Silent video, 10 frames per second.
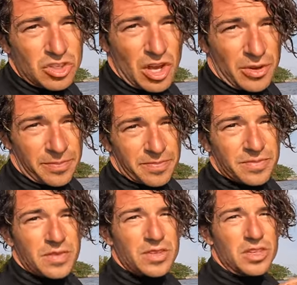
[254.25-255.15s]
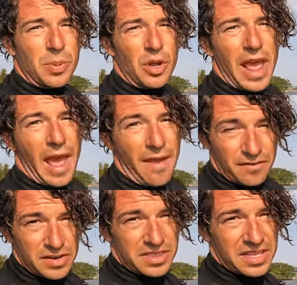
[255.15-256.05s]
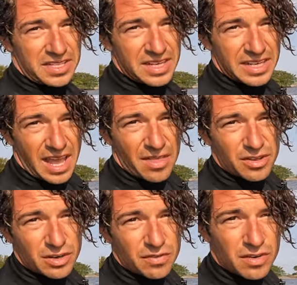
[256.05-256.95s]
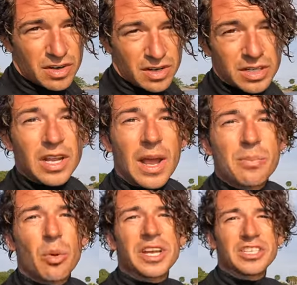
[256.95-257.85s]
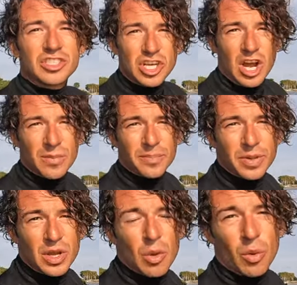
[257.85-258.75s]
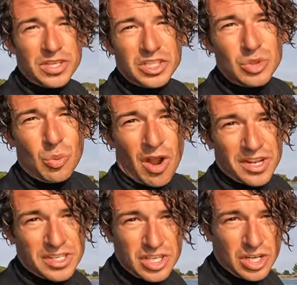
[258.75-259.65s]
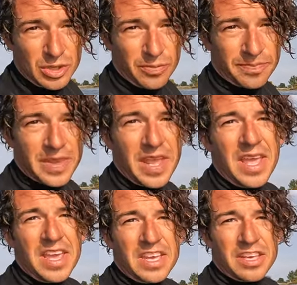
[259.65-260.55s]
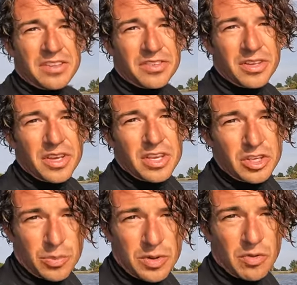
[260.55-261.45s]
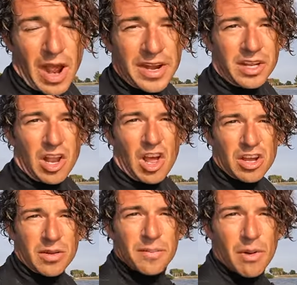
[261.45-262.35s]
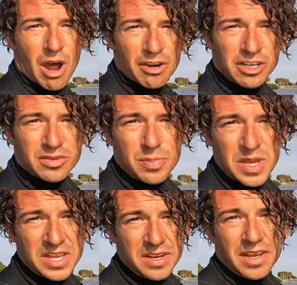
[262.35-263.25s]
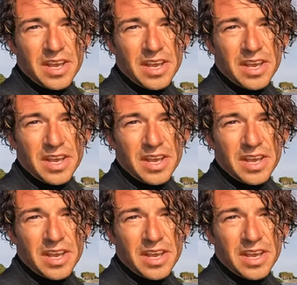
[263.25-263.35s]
So to put everything together for a kiteboarding jump, what you want to do is you'll be riding along, moderate speed,